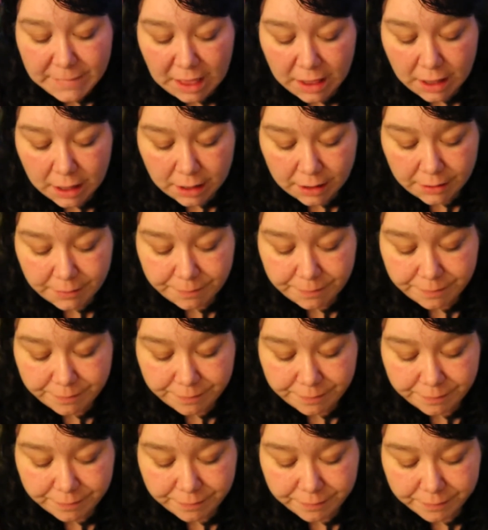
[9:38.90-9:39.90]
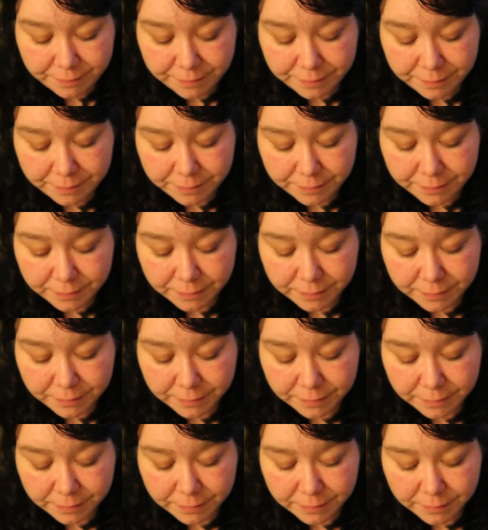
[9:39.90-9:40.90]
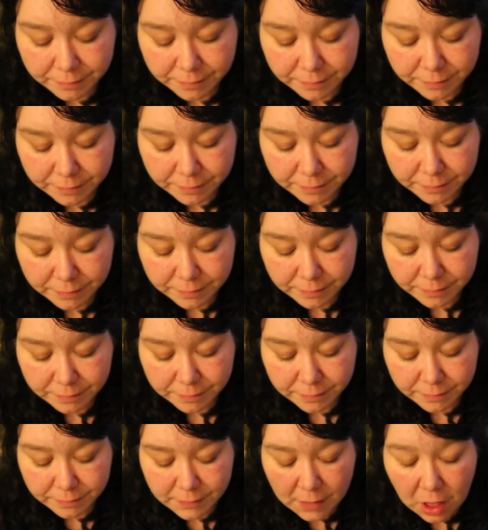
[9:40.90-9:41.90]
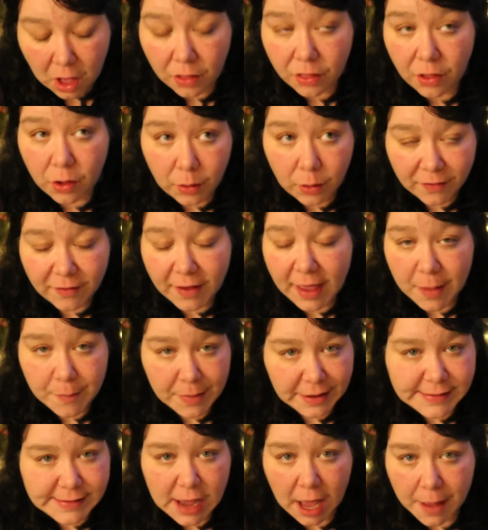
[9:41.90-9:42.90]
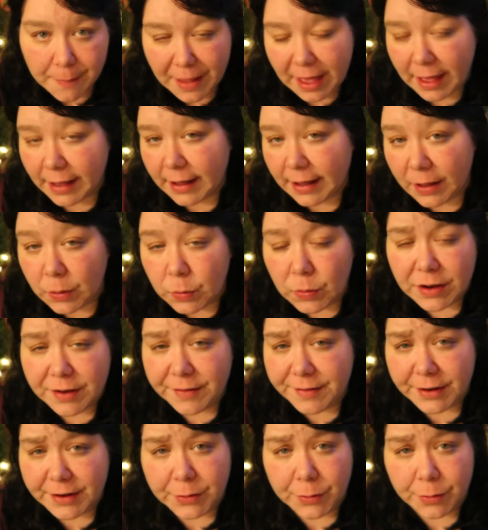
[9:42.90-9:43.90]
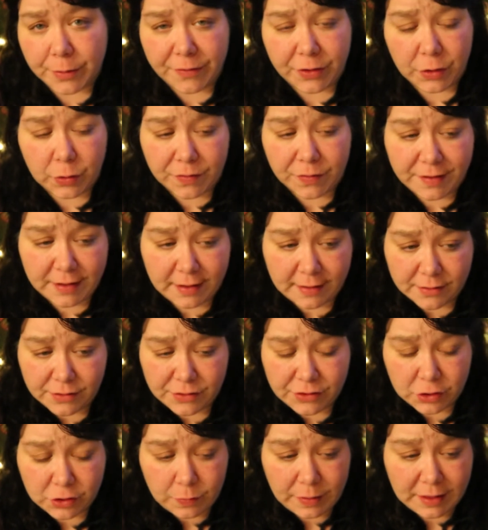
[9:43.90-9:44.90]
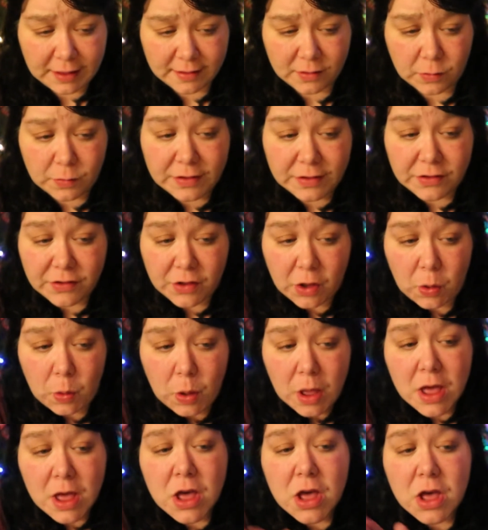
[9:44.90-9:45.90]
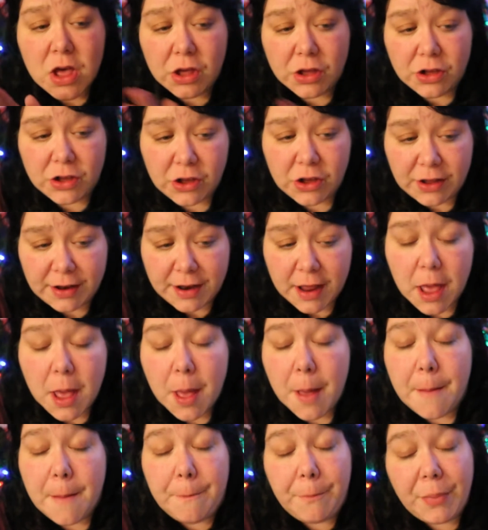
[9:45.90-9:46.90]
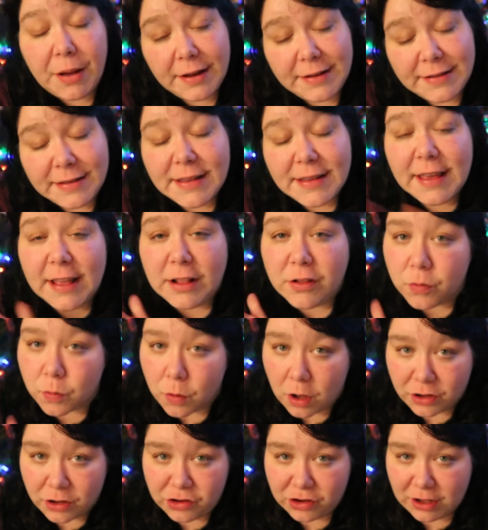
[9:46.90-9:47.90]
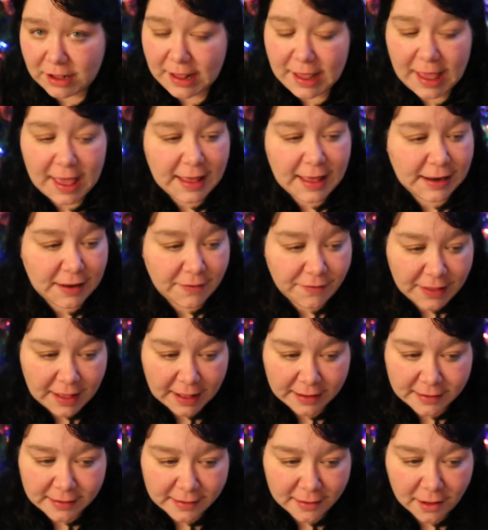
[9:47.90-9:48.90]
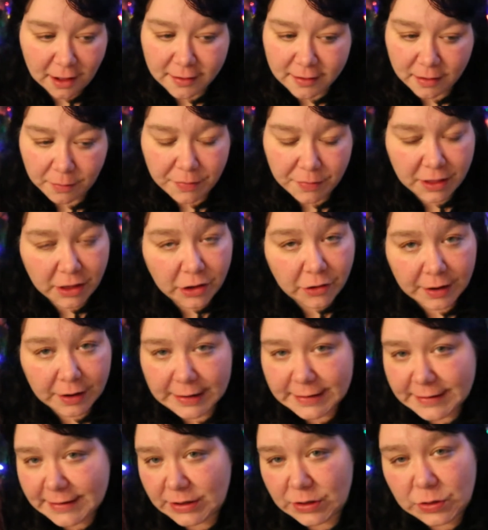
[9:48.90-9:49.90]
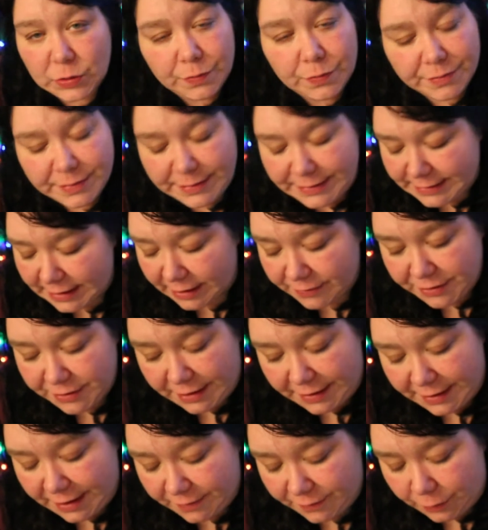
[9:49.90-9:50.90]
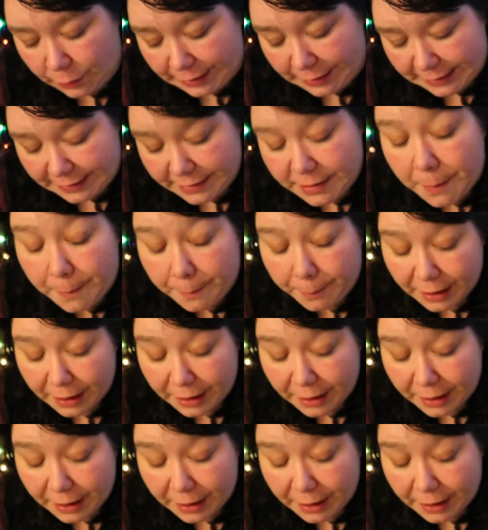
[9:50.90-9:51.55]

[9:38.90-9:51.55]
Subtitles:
Although, if I had my time back, I would have done a review of season 2 because it was so good. But it's raunchy, and if that's not something you're into, definitely avoid it.